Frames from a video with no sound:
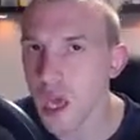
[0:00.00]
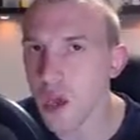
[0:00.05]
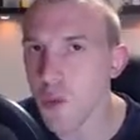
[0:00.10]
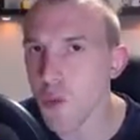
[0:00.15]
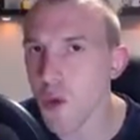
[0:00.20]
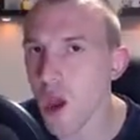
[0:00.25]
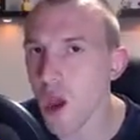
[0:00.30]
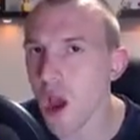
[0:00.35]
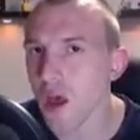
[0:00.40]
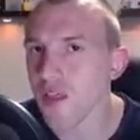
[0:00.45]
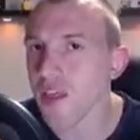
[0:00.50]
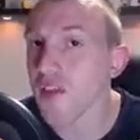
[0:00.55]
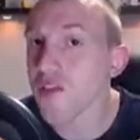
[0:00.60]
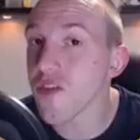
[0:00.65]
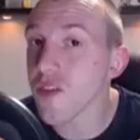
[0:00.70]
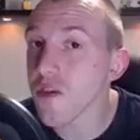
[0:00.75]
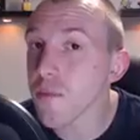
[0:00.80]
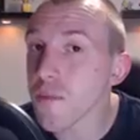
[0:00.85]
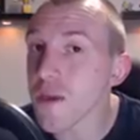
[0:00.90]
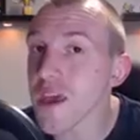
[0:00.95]
Here we are
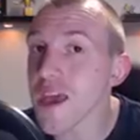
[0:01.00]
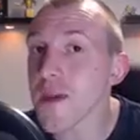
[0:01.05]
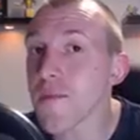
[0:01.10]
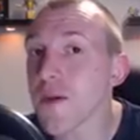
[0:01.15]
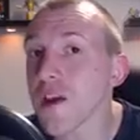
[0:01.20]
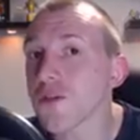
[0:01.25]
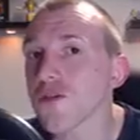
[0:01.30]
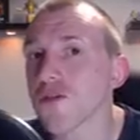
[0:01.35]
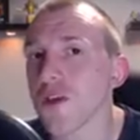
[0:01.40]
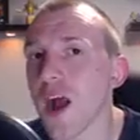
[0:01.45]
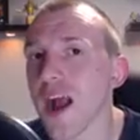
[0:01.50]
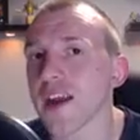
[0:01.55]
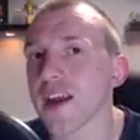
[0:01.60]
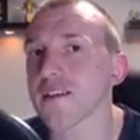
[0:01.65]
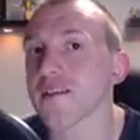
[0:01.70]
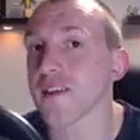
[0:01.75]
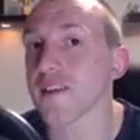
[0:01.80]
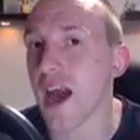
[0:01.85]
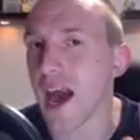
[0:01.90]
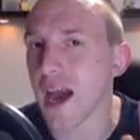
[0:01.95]
then, the baby
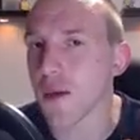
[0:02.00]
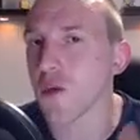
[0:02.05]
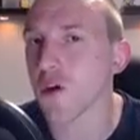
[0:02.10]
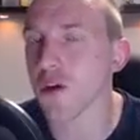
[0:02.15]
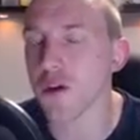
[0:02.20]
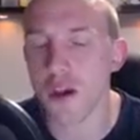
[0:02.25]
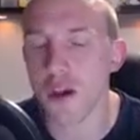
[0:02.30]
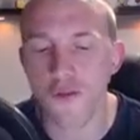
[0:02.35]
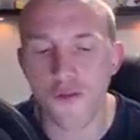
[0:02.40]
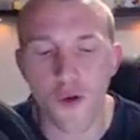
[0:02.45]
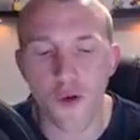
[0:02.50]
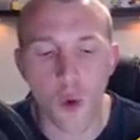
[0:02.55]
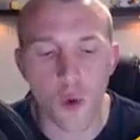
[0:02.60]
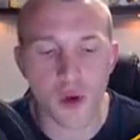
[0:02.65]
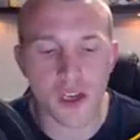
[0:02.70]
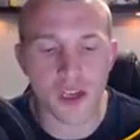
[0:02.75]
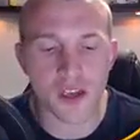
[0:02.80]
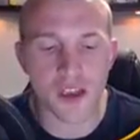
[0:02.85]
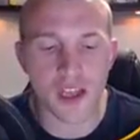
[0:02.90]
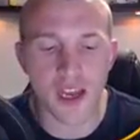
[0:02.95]
dragons. I'm looking
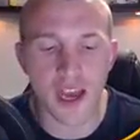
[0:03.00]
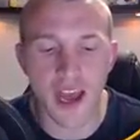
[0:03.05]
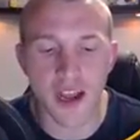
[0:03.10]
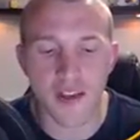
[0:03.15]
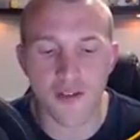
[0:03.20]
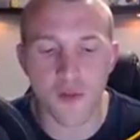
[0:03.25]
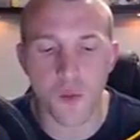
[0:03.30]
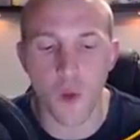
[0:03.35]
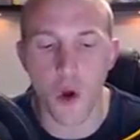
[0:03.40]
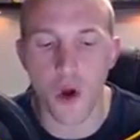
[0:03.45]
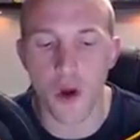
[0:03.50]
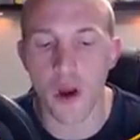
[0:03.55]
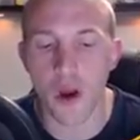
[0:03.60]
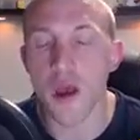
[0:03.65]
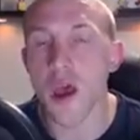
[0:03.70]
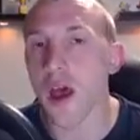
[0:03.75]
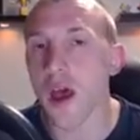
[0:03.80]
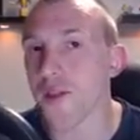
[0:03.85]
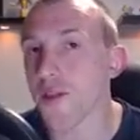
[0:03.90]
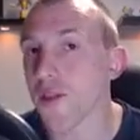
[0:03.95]
forward to the next one,
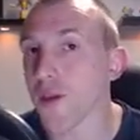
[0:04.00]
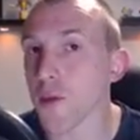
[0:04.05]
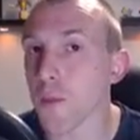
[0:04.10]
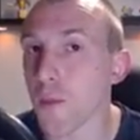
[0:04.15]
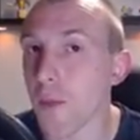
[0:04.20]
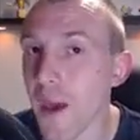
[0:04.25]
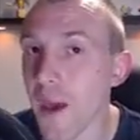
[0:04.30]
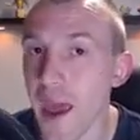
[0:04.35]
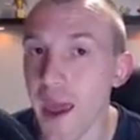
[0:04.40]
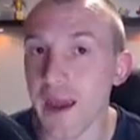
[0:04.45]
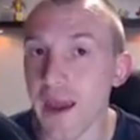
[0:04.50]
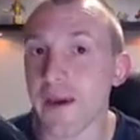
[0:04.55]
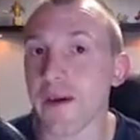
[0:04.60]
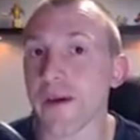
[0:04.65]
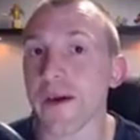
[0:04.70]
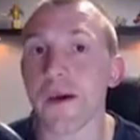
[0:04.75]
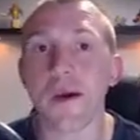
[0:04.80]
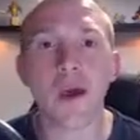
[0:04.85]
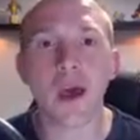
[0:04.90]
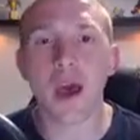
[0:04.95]
the
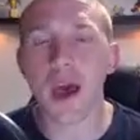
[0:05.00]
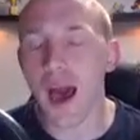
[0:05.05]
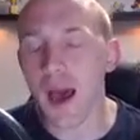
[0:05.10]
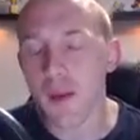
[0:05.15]
P.E.K.K.A.